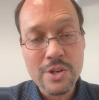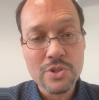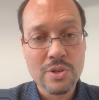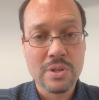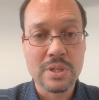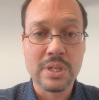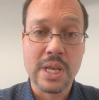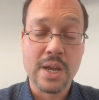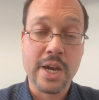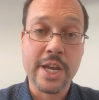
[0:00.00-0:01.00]
sure to
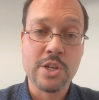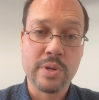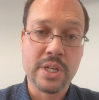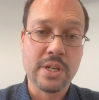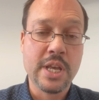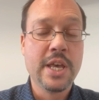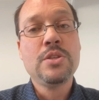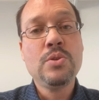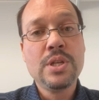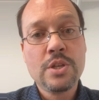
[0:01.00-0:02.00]
stay hydrated.
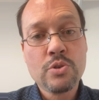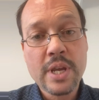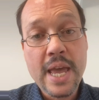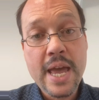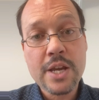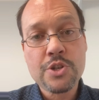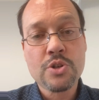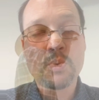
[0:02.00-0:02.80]
You need to drink extra